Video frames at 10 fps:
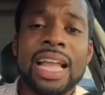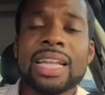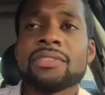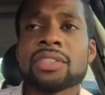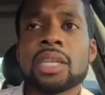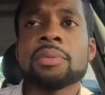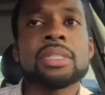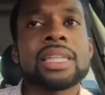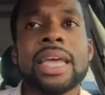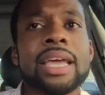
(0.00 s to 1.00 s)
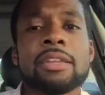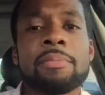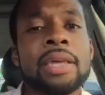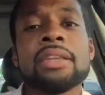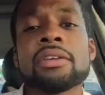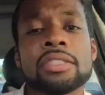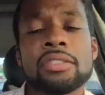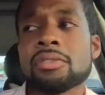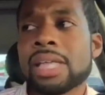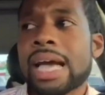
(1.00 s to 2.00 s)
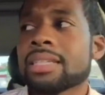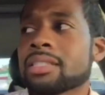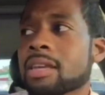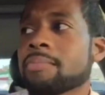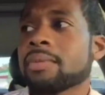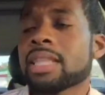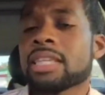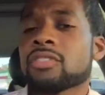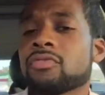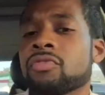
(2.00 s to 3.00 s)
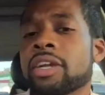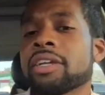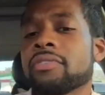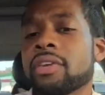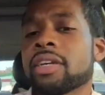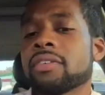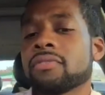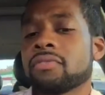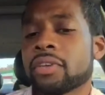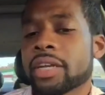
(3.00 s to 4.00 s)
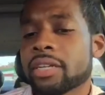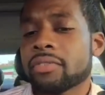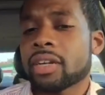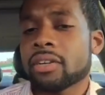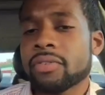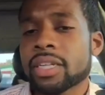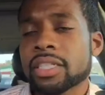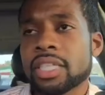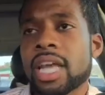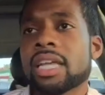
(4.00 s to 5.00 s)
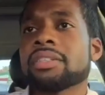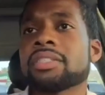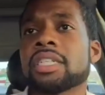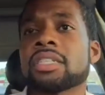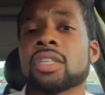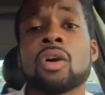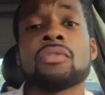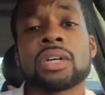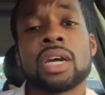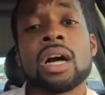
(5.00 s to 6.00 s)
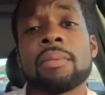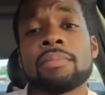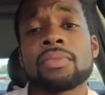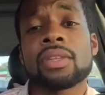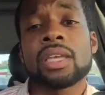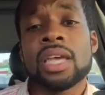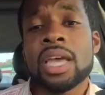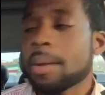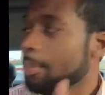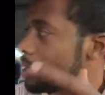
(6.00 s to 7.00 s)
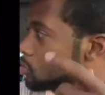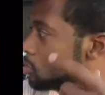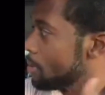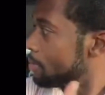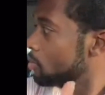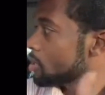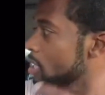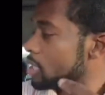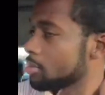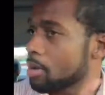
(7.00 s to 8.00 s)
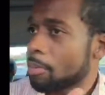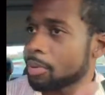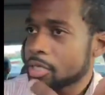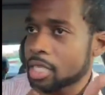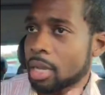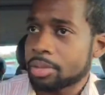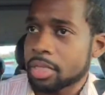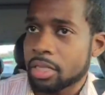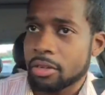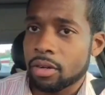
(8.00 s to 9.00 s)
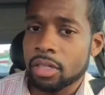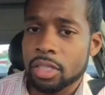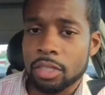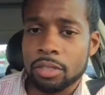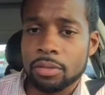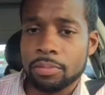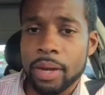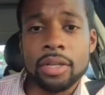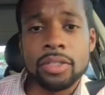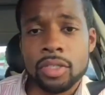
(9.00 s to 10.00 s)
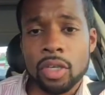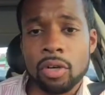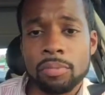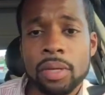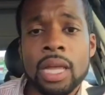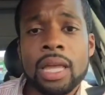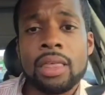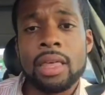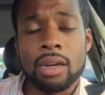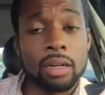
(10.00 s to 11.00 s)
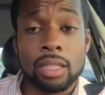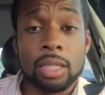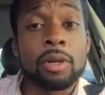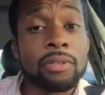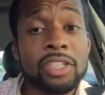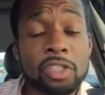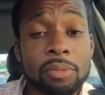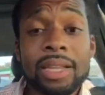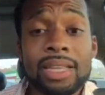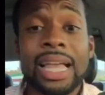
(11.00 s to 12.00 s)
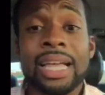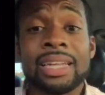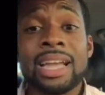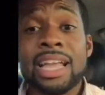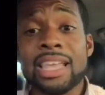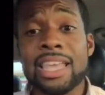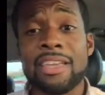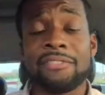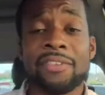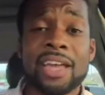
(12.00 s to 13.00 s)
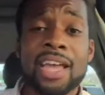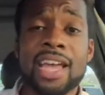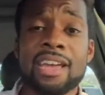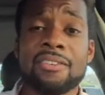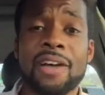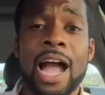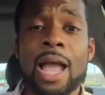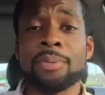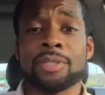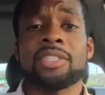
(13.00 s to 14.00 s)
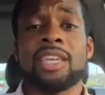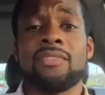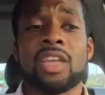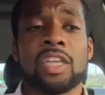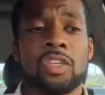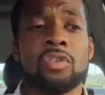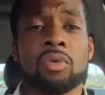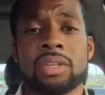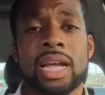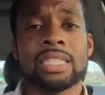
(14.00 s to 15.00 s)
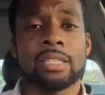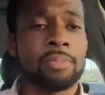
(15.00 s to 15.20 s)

And if someone can't depend on you, that is something that is very, very, very, very, very challenging to overcome. Because remember, we talked about perception in an earlier Periscope, in an earlier Motivational Minute, that if I perceive that you are not